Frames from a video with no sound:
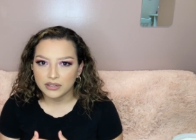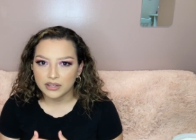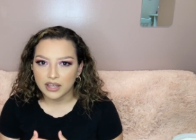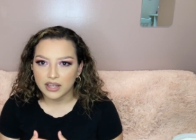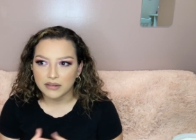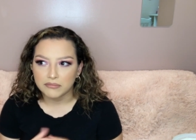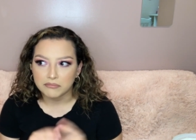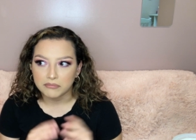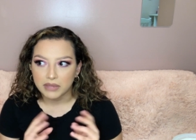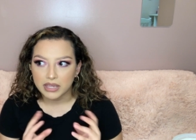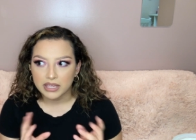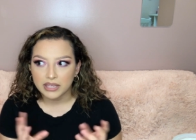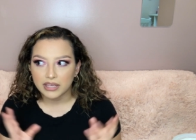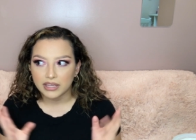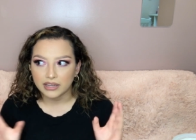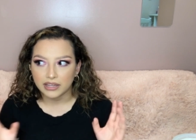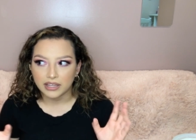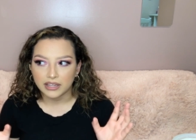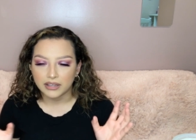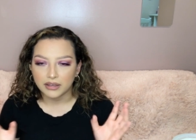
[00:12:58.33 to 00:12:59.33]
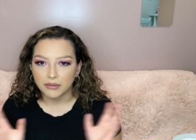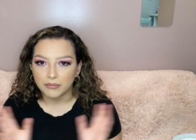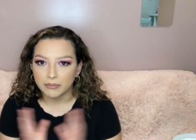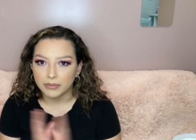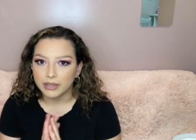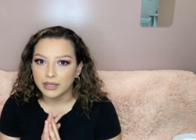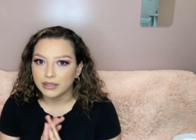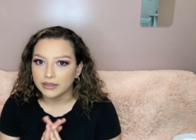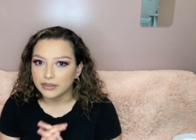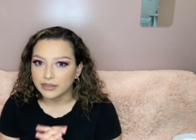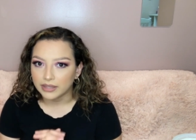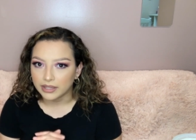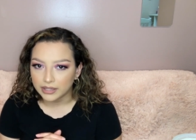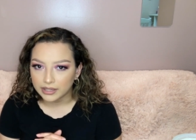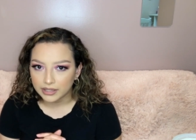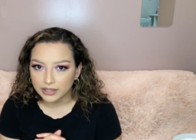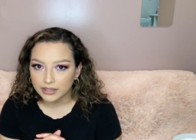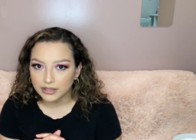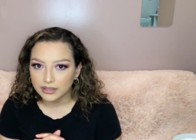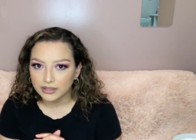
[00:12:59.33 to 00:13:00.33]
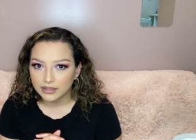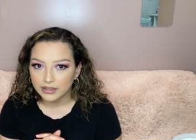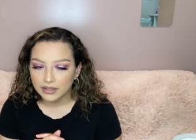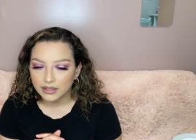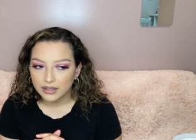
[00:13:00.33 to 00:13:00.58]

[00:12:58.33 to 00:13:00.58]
and make it like a big thing